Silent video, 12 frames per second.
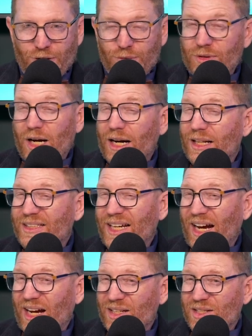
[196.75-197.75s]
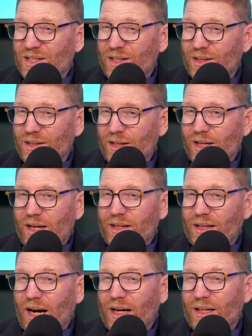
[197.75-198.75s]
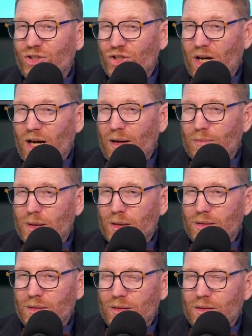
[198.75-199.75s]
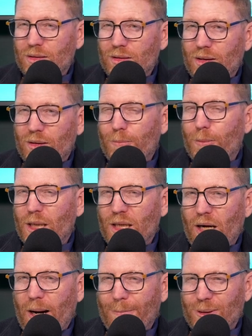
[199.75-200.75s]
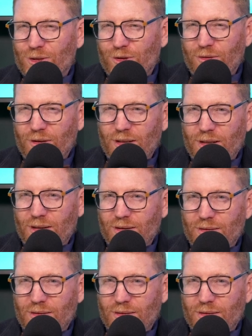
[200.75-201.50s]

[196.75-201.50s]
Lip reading: Not a task, not a job, but an opportunity.